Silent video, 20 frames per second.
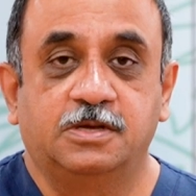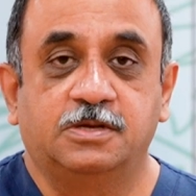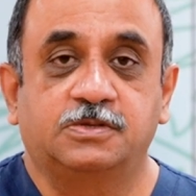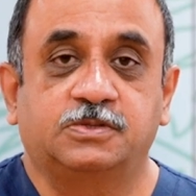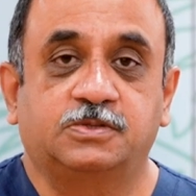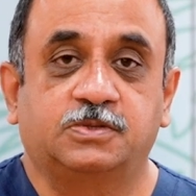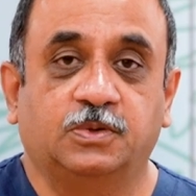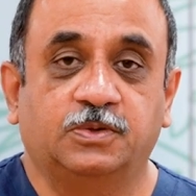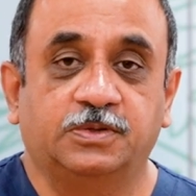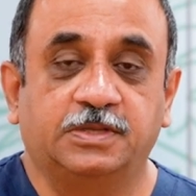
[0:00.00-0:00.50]

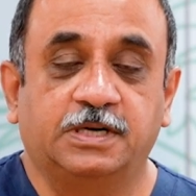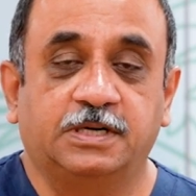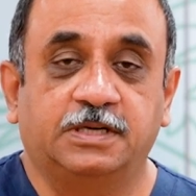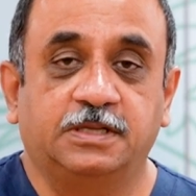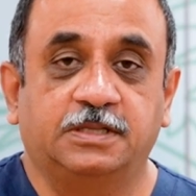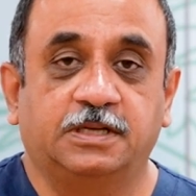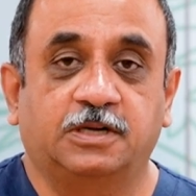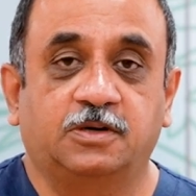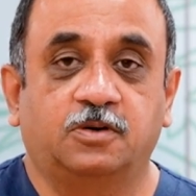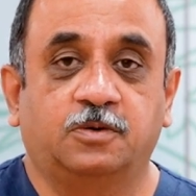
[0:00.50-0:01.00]
so that
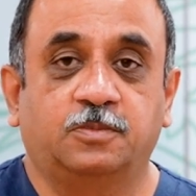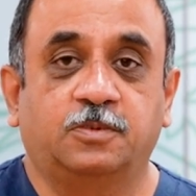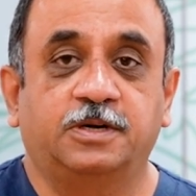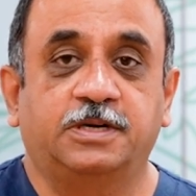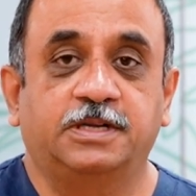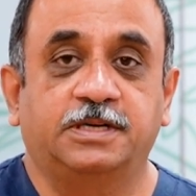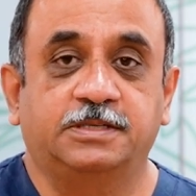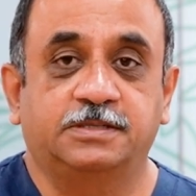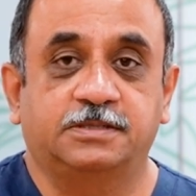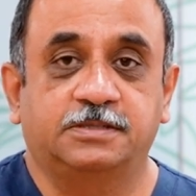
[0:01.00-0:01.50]
the
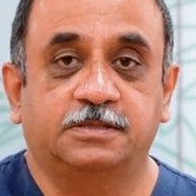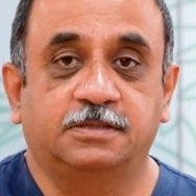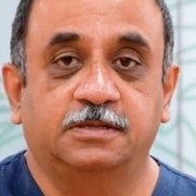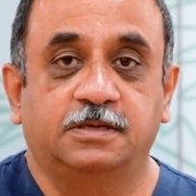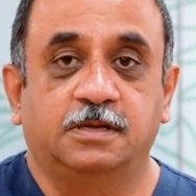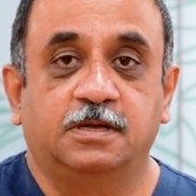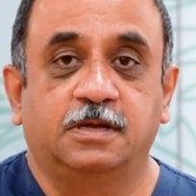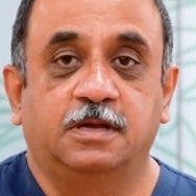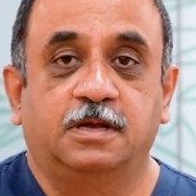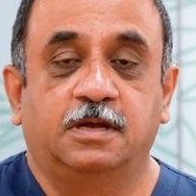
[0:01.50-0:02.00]
robotics
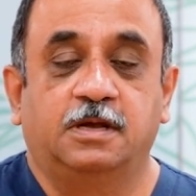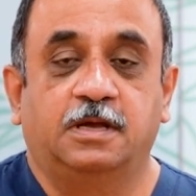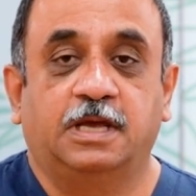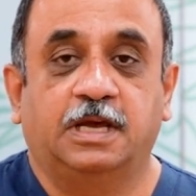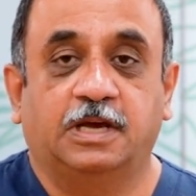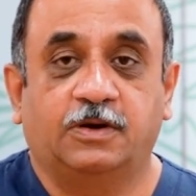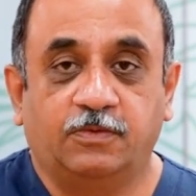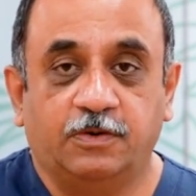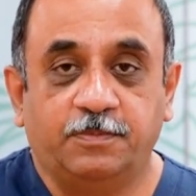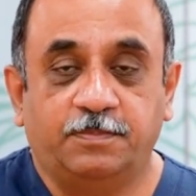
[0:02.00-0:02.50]

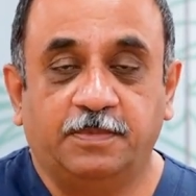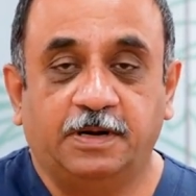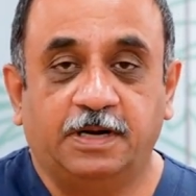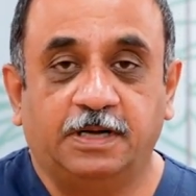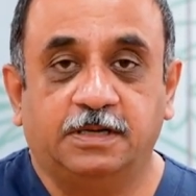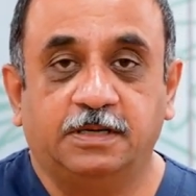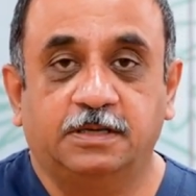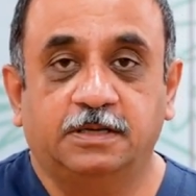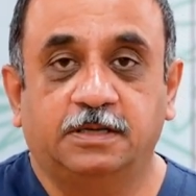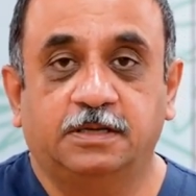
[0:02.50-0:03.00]

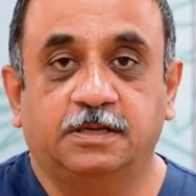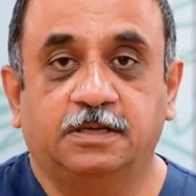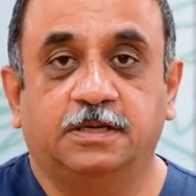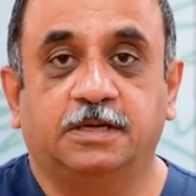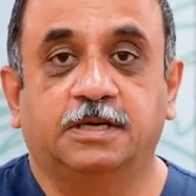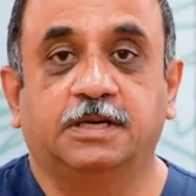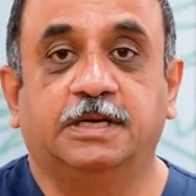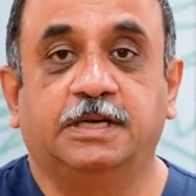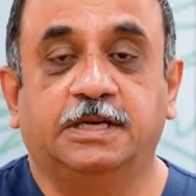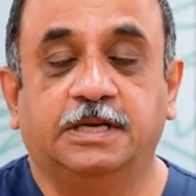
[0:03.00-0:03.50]
equipment
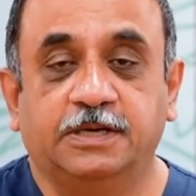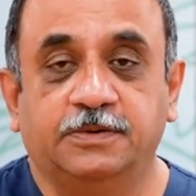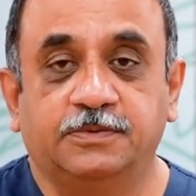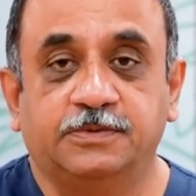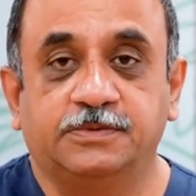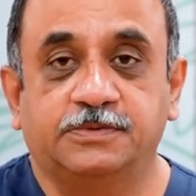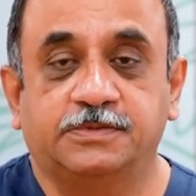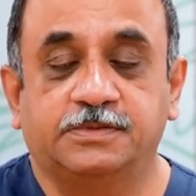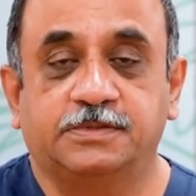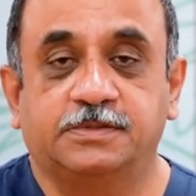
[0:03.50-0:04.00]

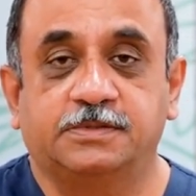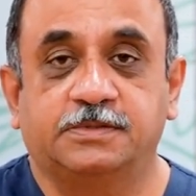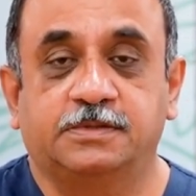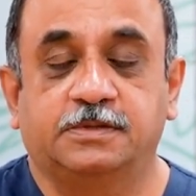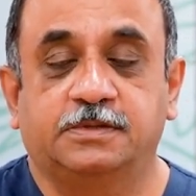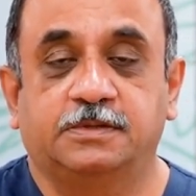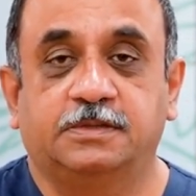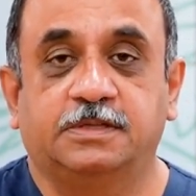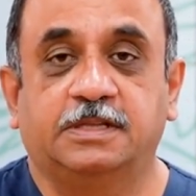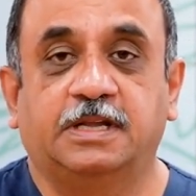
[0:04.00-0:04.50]
gives
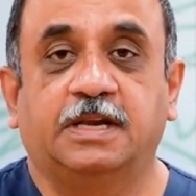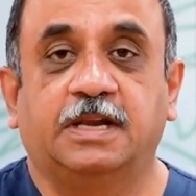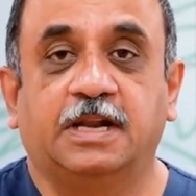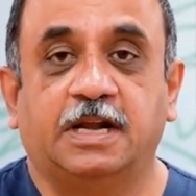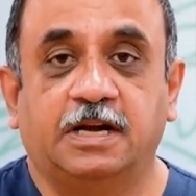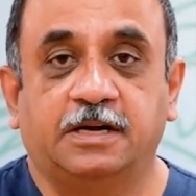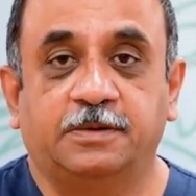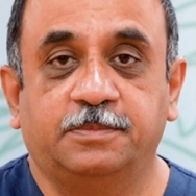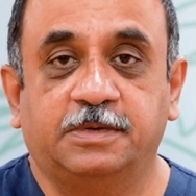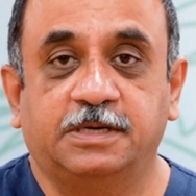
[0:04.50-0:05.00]
the
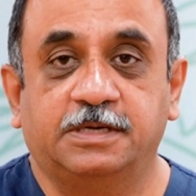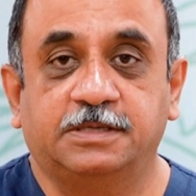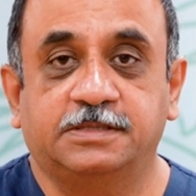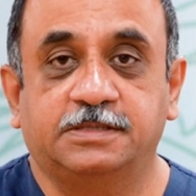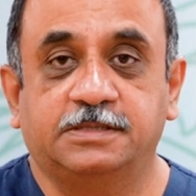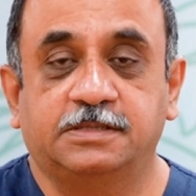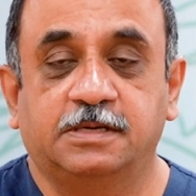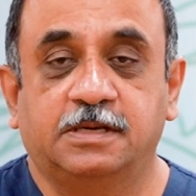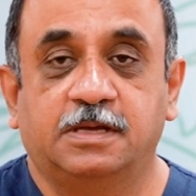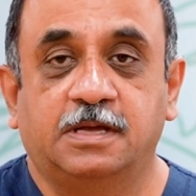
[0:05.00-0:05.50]

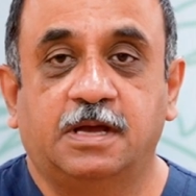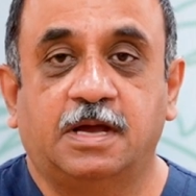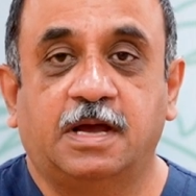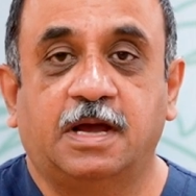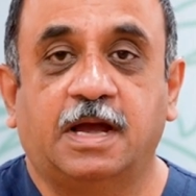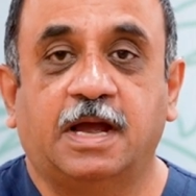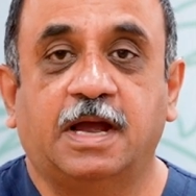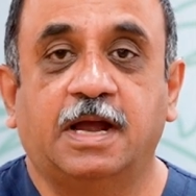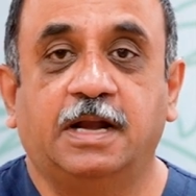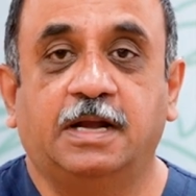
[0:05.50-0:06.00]
landmarks
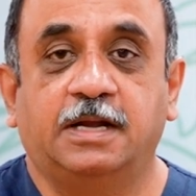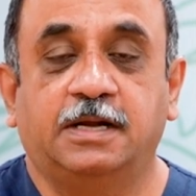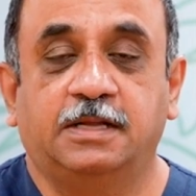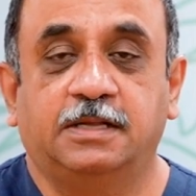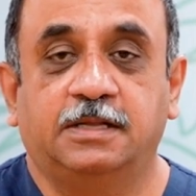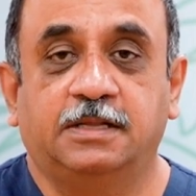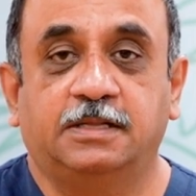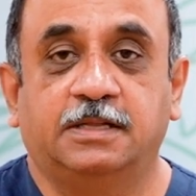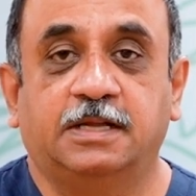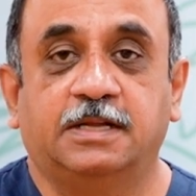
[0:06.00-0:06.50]

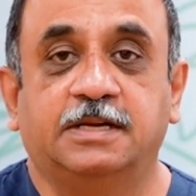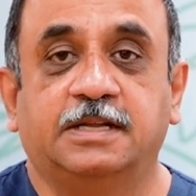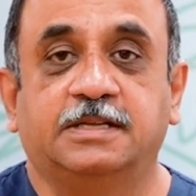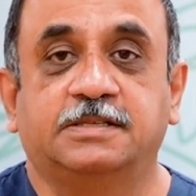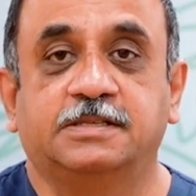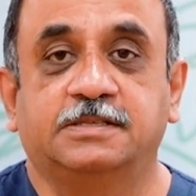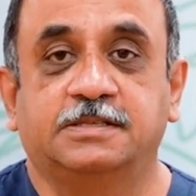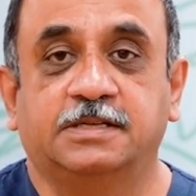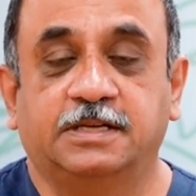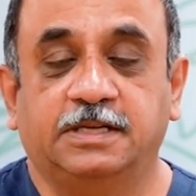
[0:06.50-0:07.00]
and the
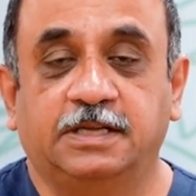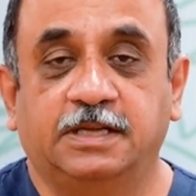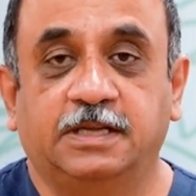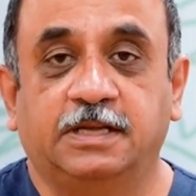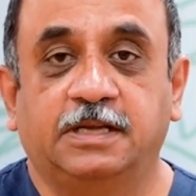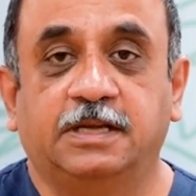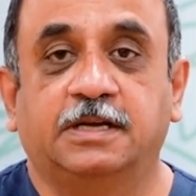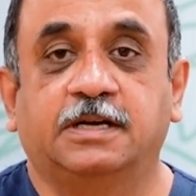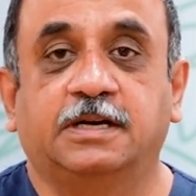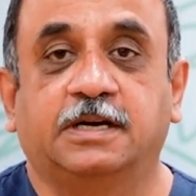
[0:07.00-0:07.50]

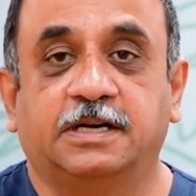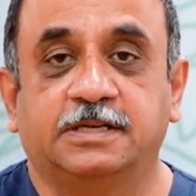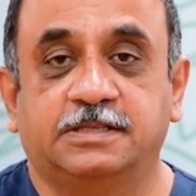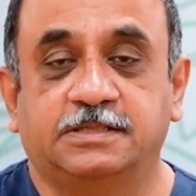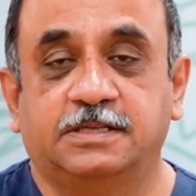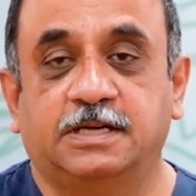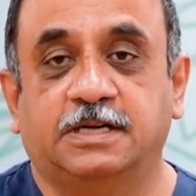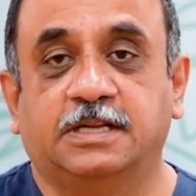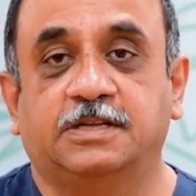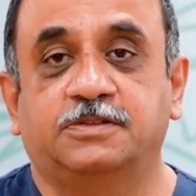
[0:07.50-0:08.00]
necessary
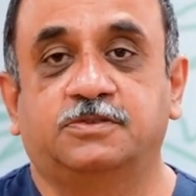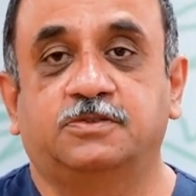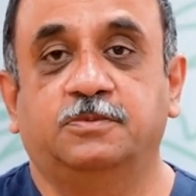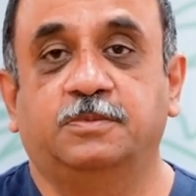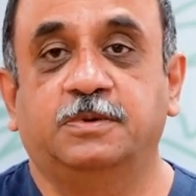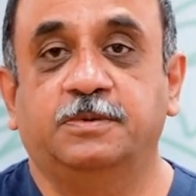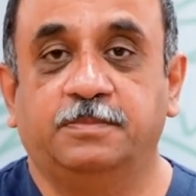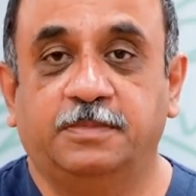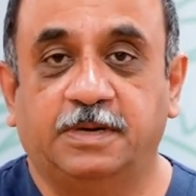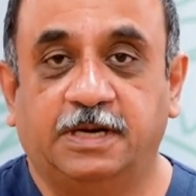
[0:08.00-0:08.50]
cuts that has to
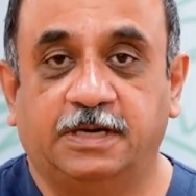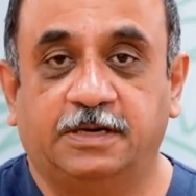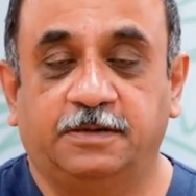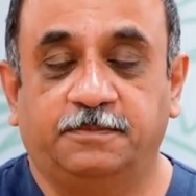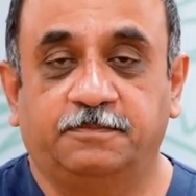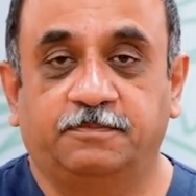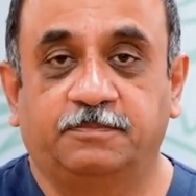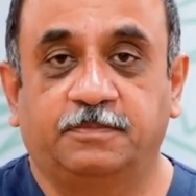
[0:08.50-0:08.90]
be made.